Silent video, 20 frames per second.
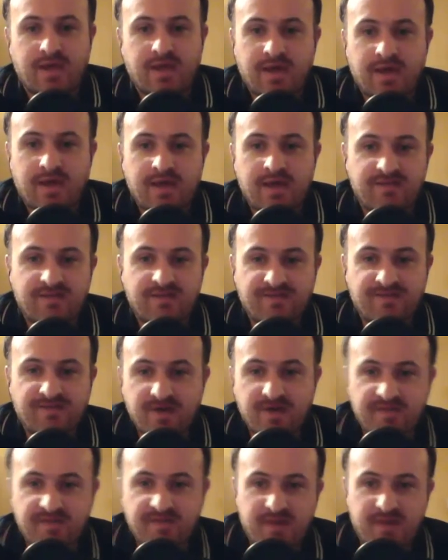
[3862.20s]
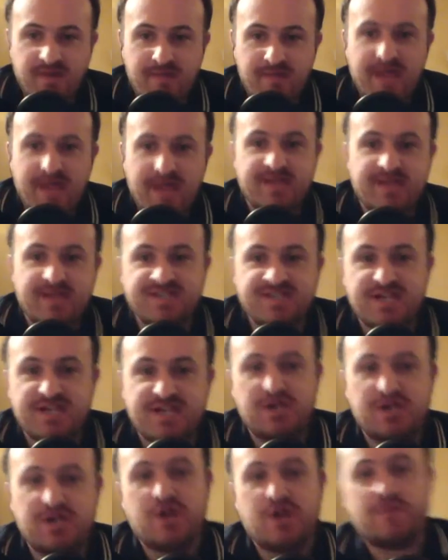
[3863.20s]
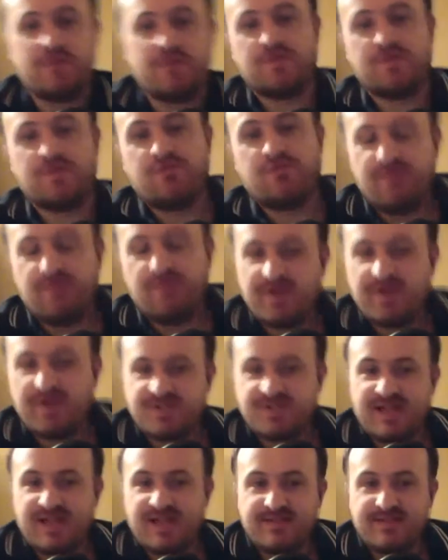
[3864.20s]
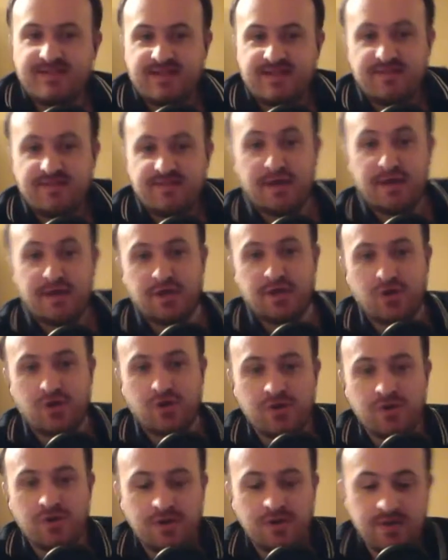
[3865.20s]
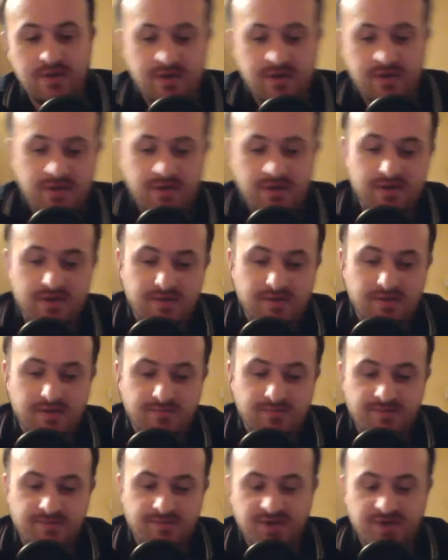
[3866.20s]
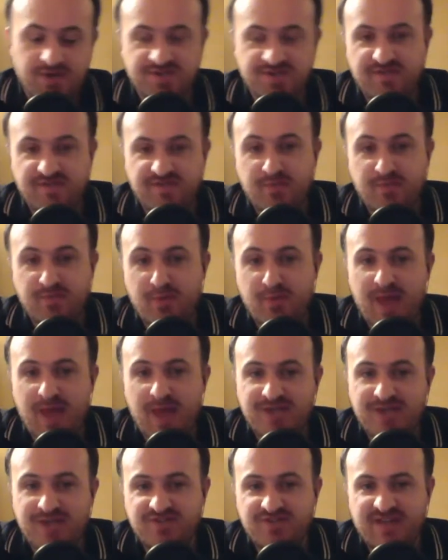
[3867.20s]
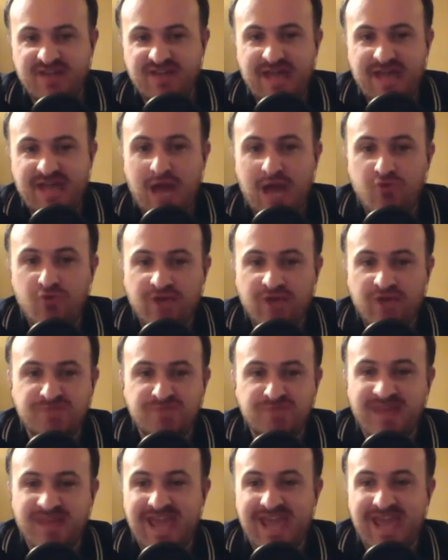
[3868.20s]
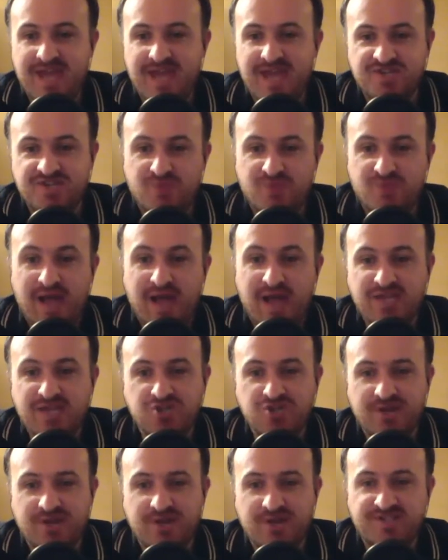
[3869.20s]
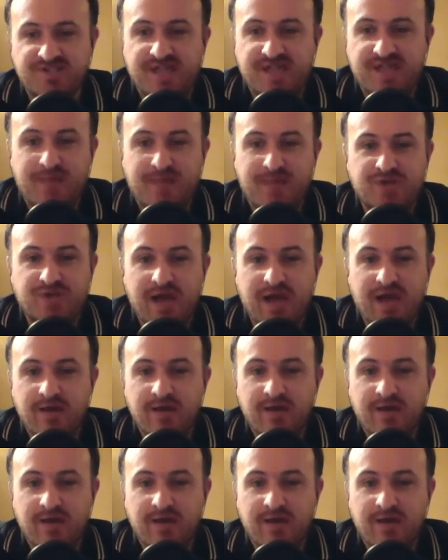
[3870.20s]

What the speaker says: And then Phil even admitted, he said in an interview in 2019 that, because of the perpetually outraged brigade is why he joined Snapchat.